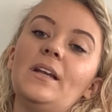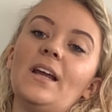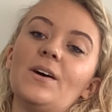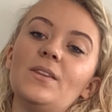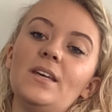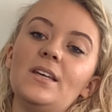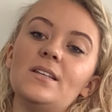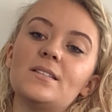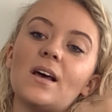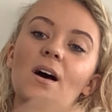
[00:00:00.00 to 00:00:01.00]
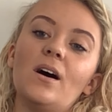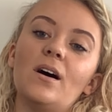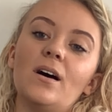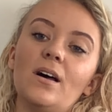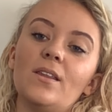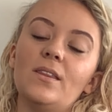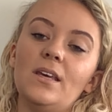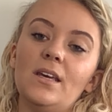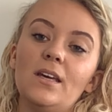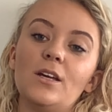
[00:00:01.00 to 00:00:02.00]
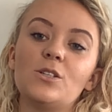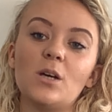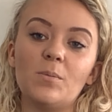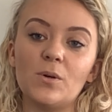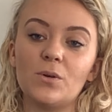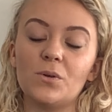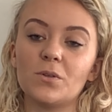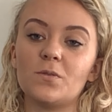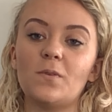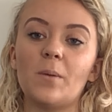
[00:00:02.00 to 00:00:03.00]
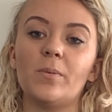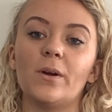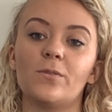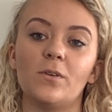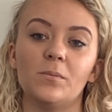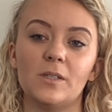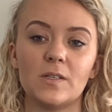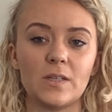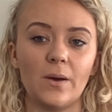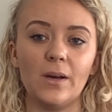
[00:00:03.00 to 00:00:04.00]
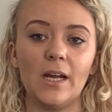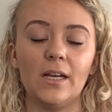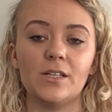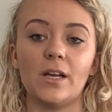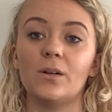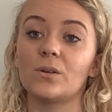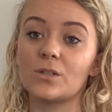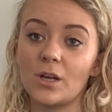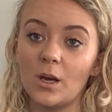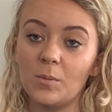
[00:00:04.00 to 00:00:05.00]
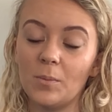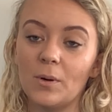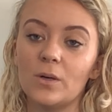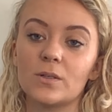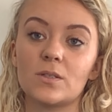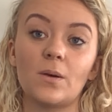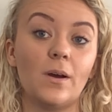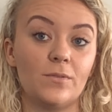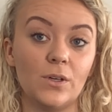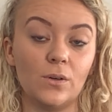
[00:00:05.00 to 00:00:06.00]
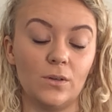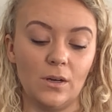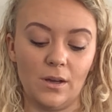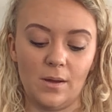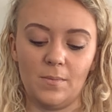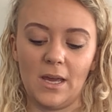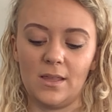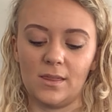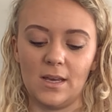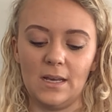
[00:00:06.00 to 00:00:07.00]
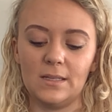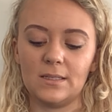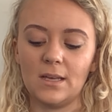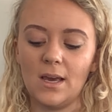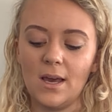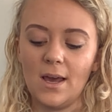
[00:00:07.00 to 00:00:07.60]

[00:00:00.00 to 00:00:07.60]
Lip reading: Now these are the double gauze fabric from the So Hayley Jane October box, so I've not long ago made these.